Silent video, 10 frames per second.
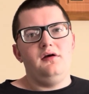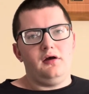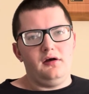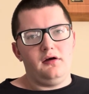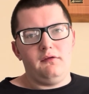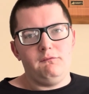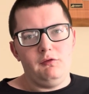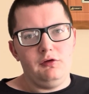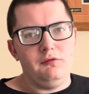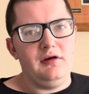who
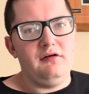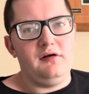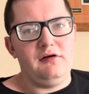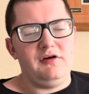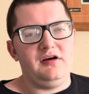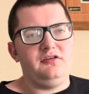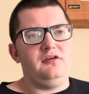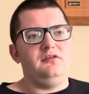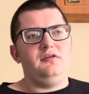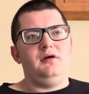didn't really have
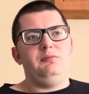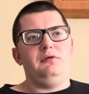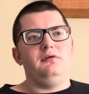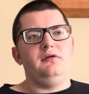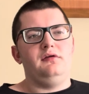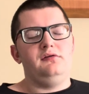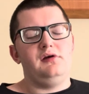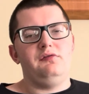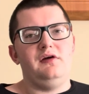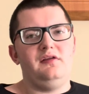access to the apps and
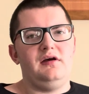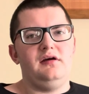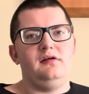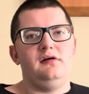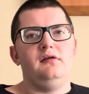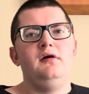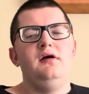stuff like that.